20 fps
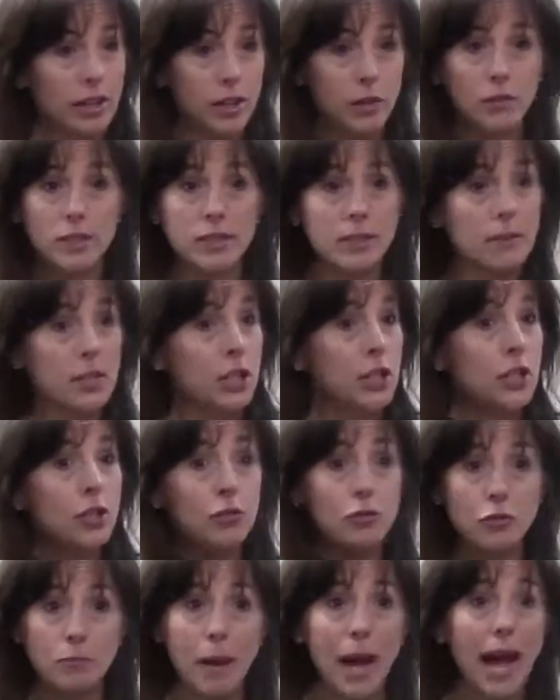there was a
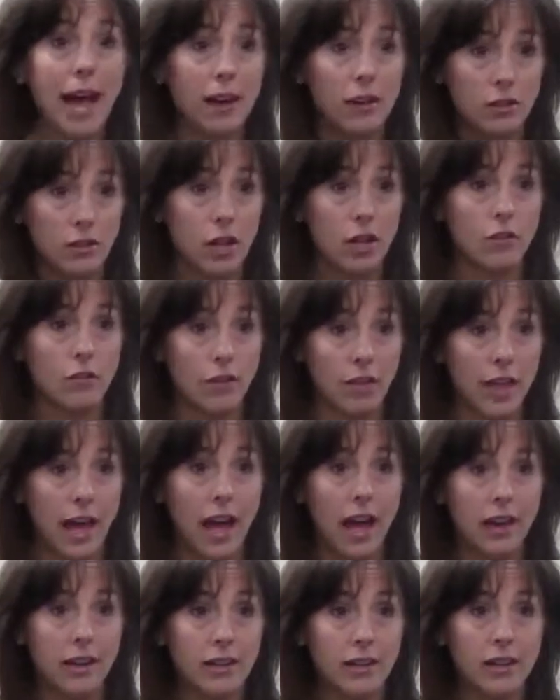huge battle over
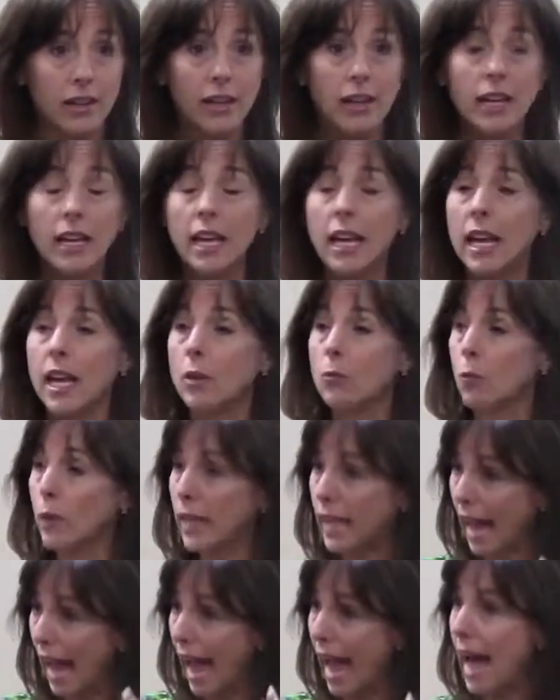that. And
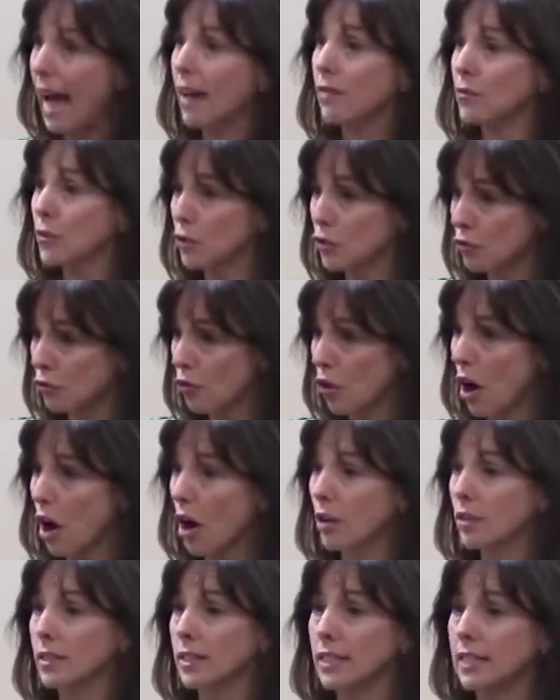we have
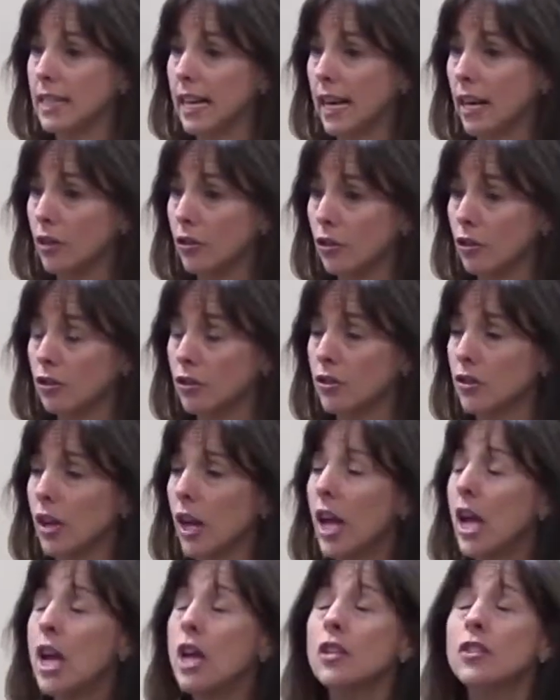strong standards.
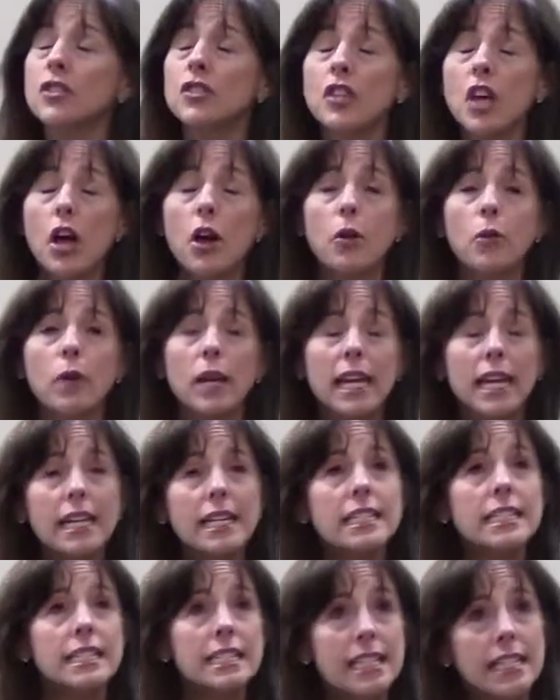So in
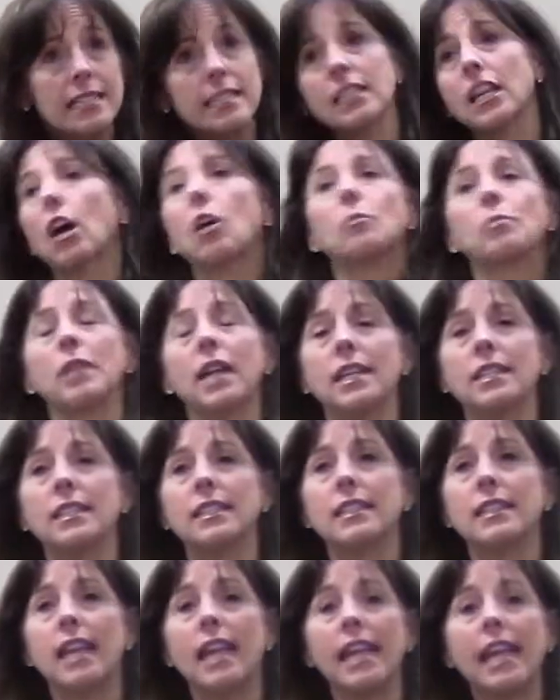a C-scope
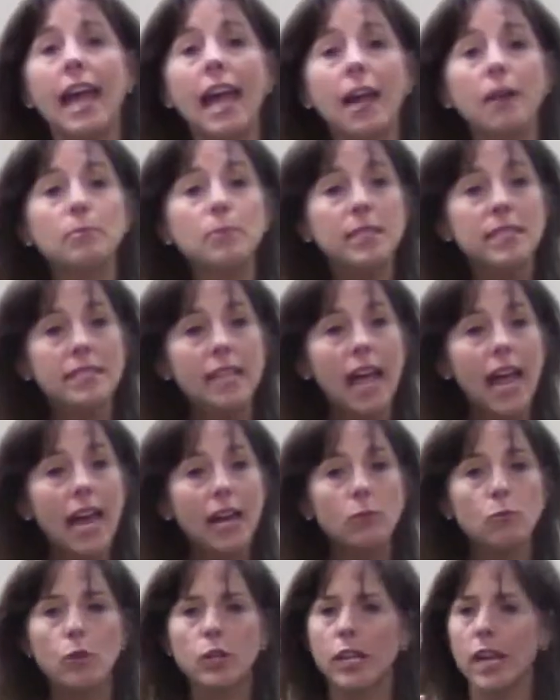lesson, they kept
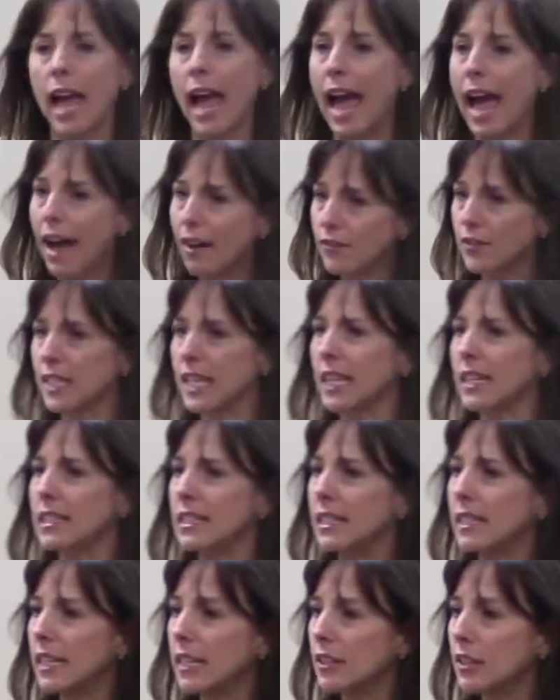saying, well, you have to
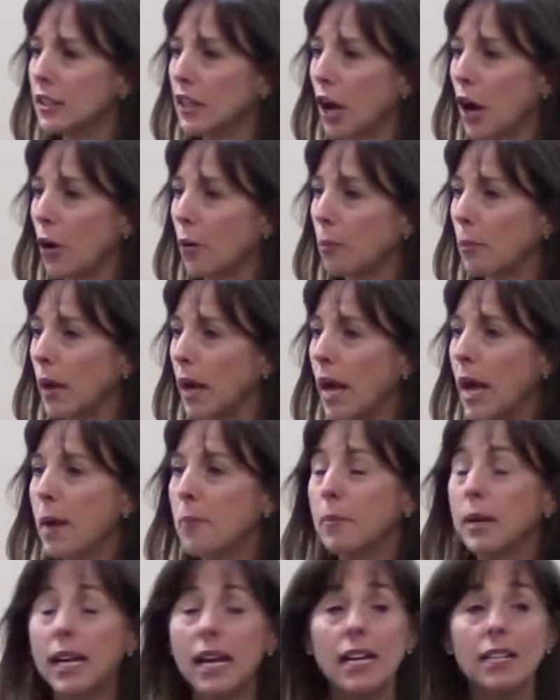get C-scope
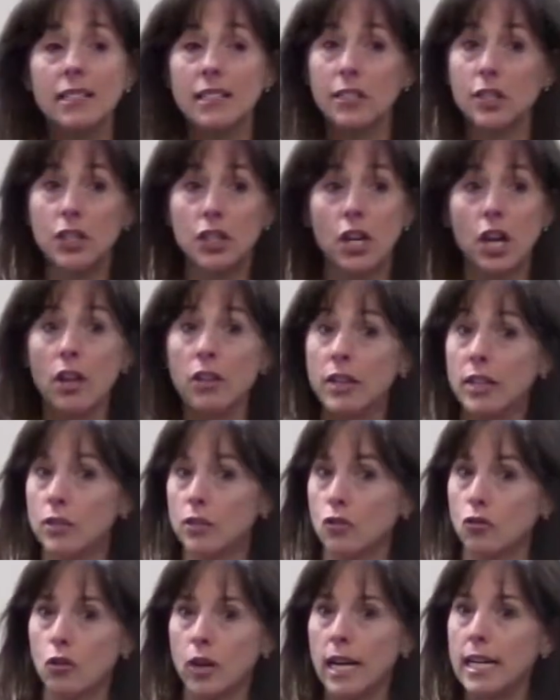because, you know,
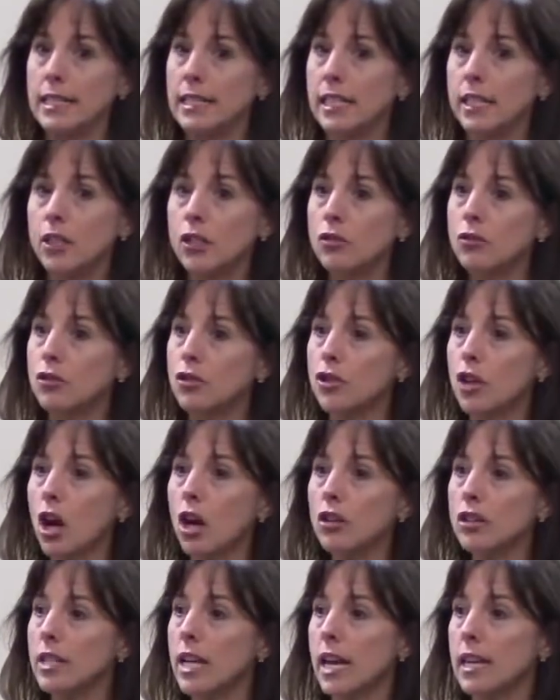this crazy new
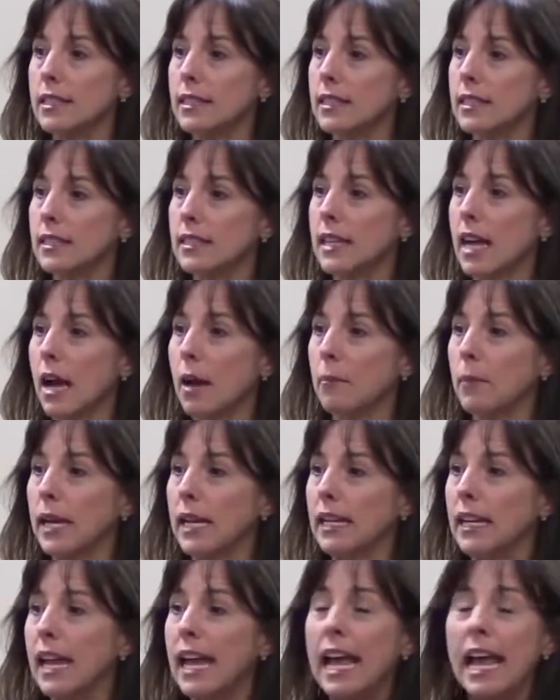STAR test is
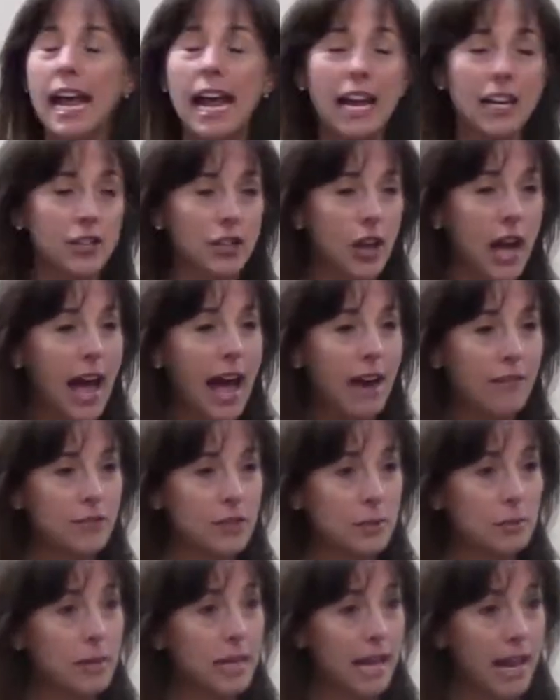coming and you
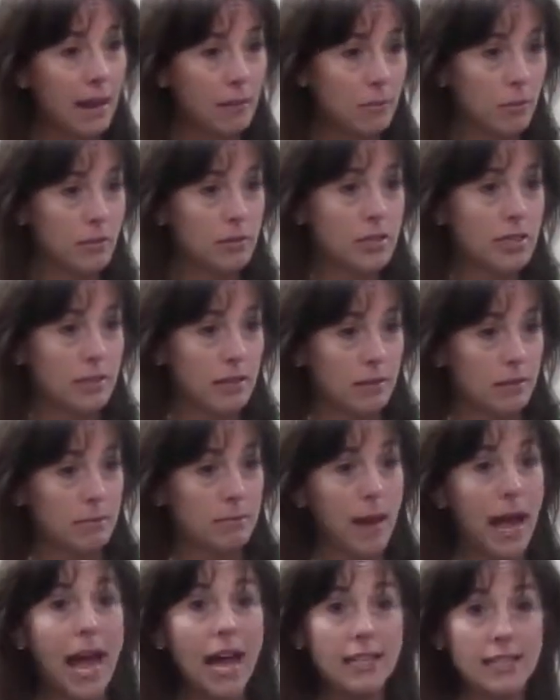have to be able to
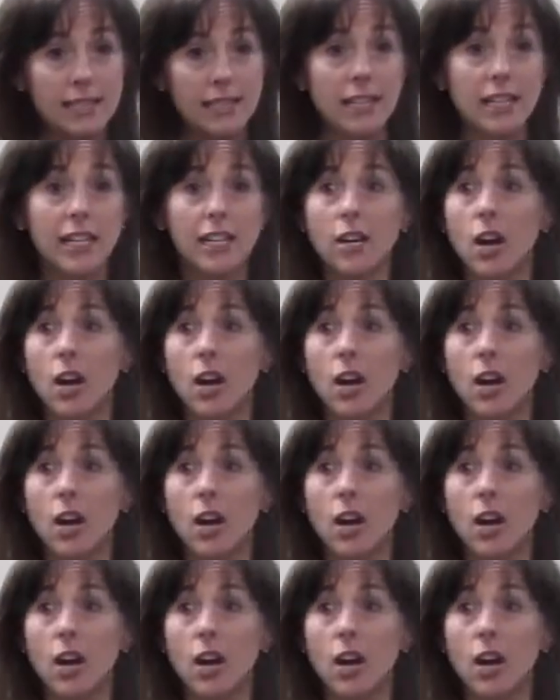pass it.